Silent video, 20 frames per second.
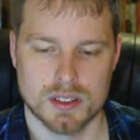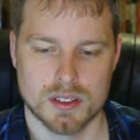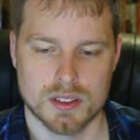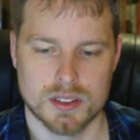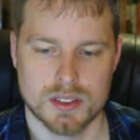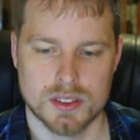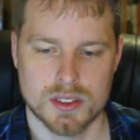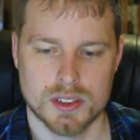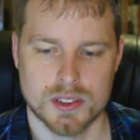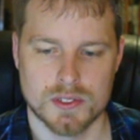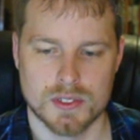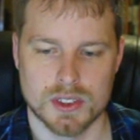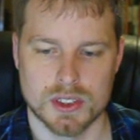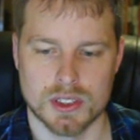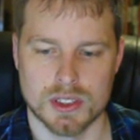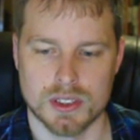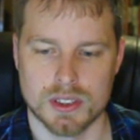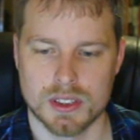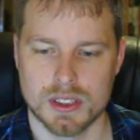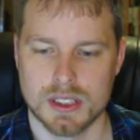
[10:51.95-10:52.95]

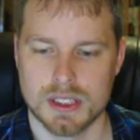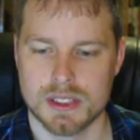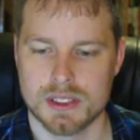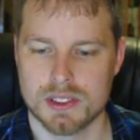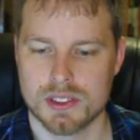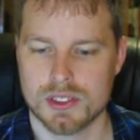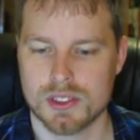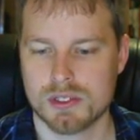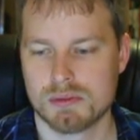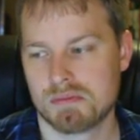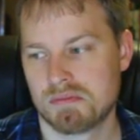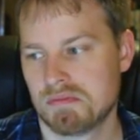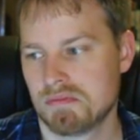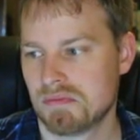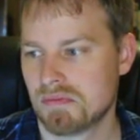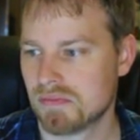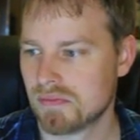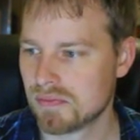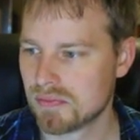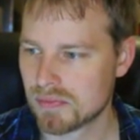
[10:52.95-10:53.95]
server list.
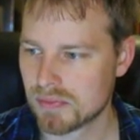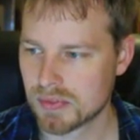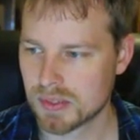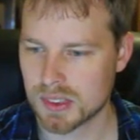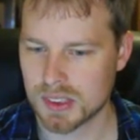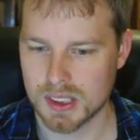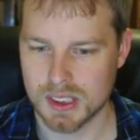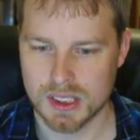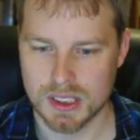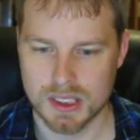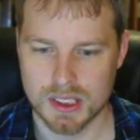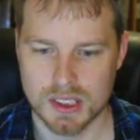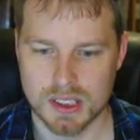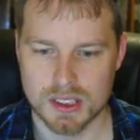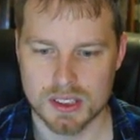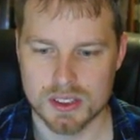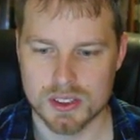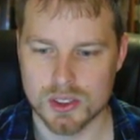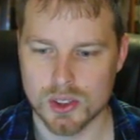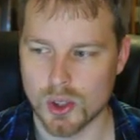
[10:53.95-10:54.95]

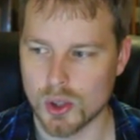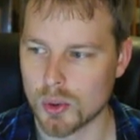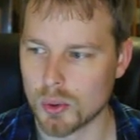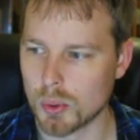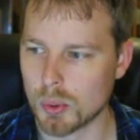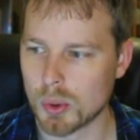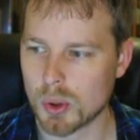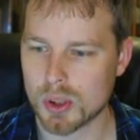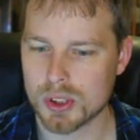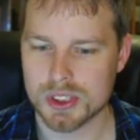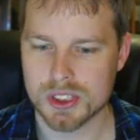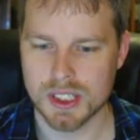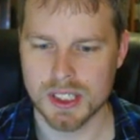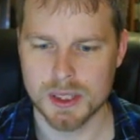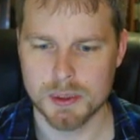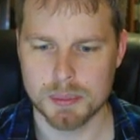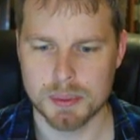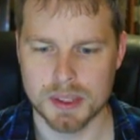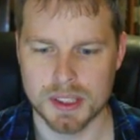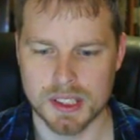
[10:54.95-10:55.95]
So reward
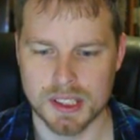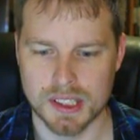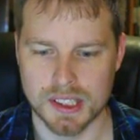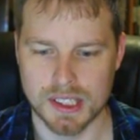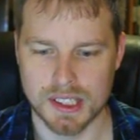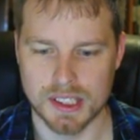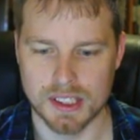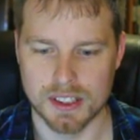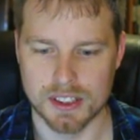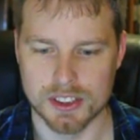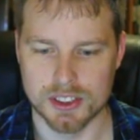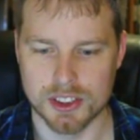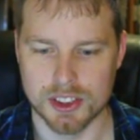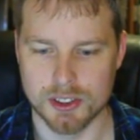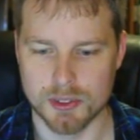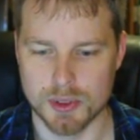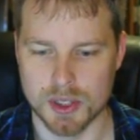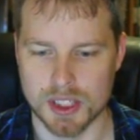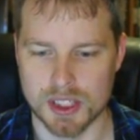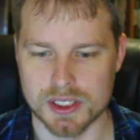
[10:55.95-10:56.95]
type, and then
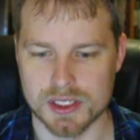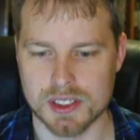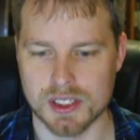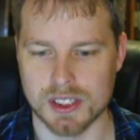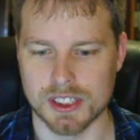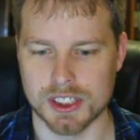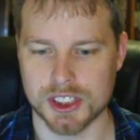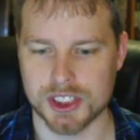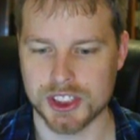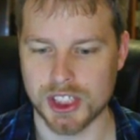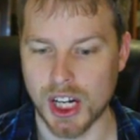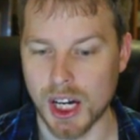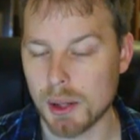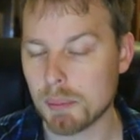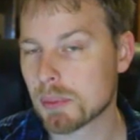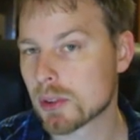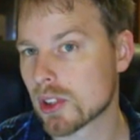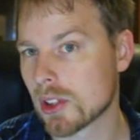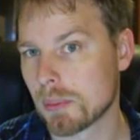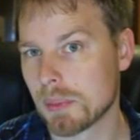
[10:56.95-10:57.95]
we're going to select
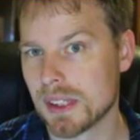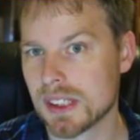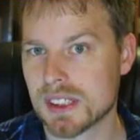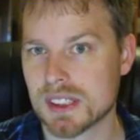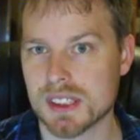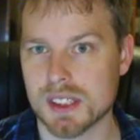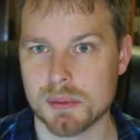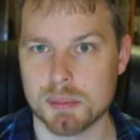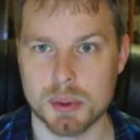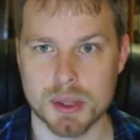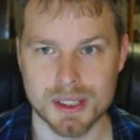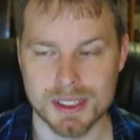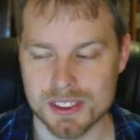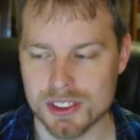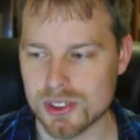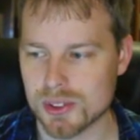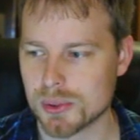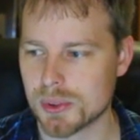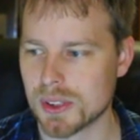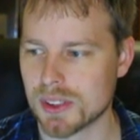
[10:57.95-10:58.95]
shop, so that means it's going to bring
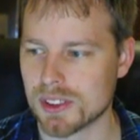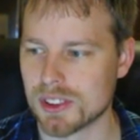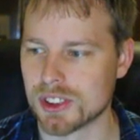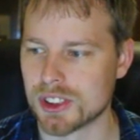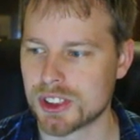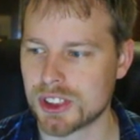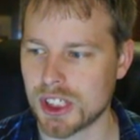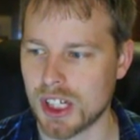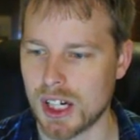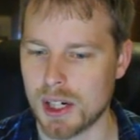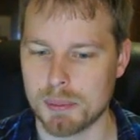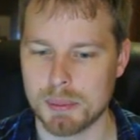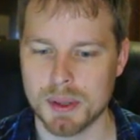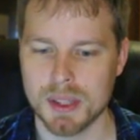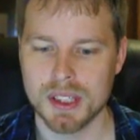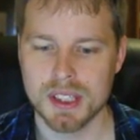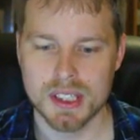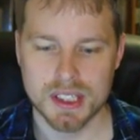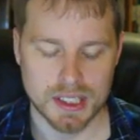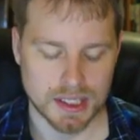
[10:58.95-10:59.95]
us to another shop,
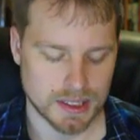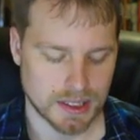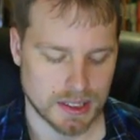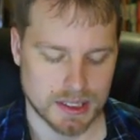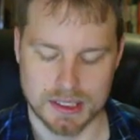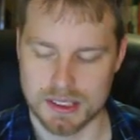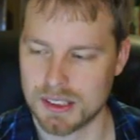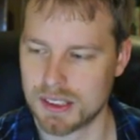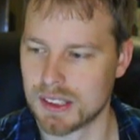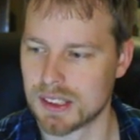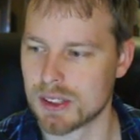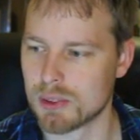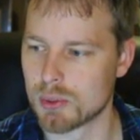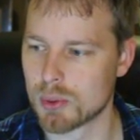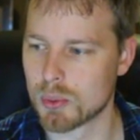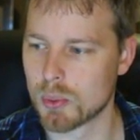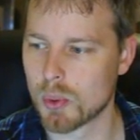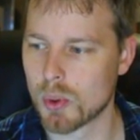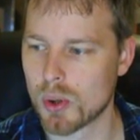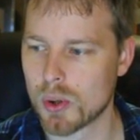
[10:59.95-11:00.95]
and then the
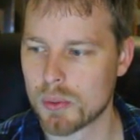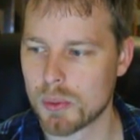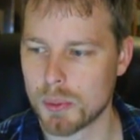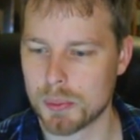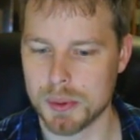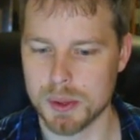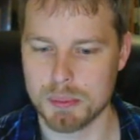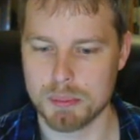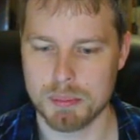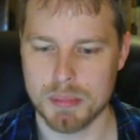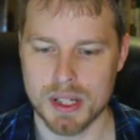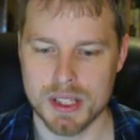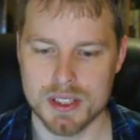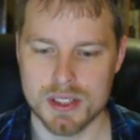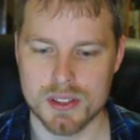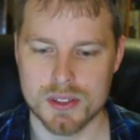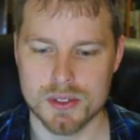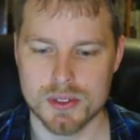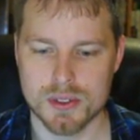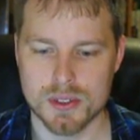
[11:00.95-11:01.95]
reward will be
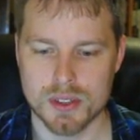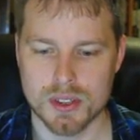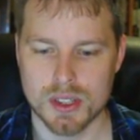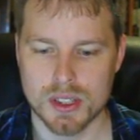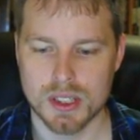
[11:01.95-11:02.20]
menu,